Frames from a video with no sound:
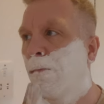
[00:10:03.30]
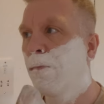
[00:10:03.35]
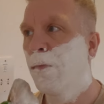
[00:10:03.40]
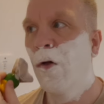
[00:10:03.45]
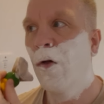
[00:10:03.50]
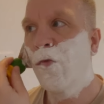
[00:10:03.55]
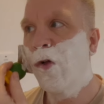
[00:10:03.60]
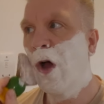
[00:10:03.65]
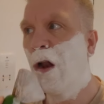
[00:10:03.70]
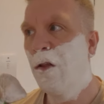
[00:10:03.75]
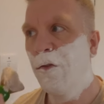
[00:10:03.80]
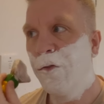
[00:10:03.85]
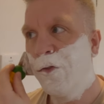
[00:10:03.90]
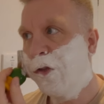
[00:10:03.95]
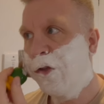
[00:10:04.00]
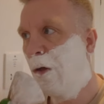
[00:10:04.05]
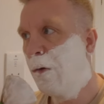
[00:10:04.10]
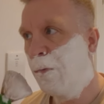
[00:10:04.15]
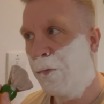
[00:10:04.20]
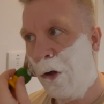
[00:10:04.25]
I've got a
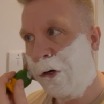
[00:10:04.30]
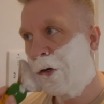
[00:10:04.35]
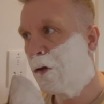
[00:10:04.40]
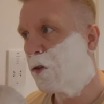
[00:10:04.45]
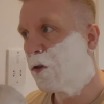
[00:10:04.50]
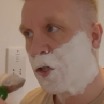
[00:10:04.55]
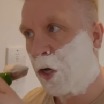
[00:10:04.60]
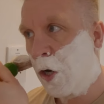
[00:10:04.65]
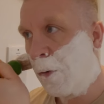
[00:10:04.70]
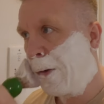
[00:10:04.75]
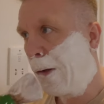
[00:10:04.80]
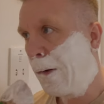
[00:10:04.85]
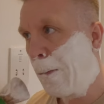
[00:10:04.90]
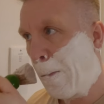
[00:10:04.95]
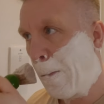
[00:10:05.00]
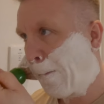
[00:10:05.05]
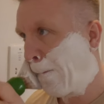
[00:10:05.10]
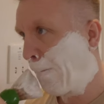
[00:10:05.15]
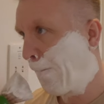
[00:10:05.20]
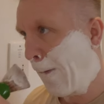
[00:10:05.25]
few products
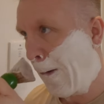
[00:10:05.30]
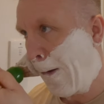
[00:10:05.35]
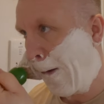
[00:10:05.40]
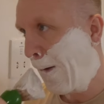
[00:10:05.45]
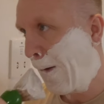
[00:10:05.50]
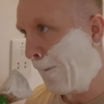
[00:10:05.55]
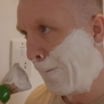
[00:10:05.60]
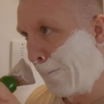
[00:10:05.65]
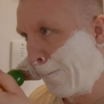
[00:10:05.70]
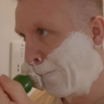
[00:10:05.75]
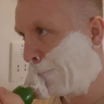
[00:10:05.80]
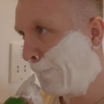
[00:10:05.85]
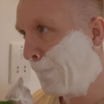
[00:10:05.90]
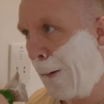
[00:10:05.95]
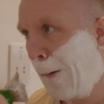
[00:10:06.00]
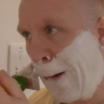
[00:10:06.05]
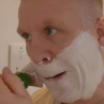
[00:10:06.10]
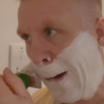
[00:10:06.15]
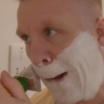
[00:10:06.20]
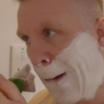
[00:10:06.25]
coming um,
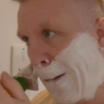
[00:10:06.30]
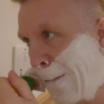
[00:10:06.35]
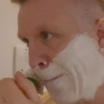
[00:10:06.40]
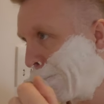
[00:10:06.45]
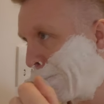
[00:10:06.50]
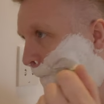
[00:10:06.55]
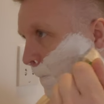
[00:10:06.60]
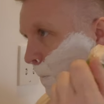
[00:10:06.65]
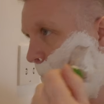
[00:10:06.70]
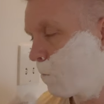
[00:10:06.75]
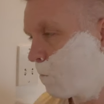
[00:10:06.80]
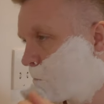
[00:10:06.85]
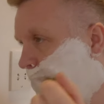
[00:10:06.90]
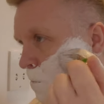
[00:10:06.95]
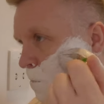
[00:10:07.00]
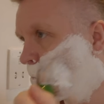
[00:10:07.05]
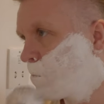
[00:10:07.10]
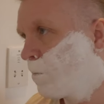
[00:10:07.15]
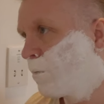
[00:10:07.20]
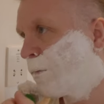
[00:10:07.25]
Monday.
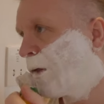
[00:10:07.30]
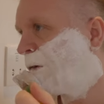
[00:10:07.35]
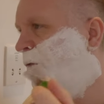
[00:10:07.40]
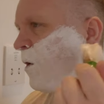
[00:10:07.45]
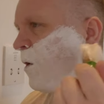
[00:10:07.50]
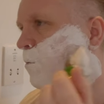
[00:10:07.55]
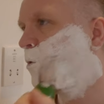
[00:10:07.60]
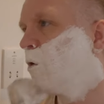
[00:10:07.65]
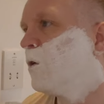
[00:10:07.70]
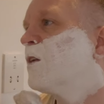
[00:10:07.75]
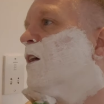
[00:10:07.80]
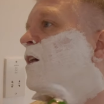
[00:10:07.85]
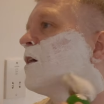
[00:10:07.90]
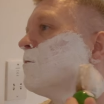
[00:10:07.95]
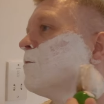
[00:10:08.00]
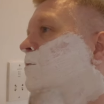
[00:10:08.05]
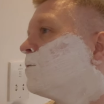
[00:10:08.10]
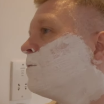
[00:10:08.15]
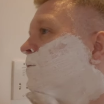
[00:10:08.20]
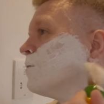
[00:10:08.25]
I think
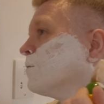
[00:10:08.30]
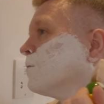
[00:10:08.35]
Monday.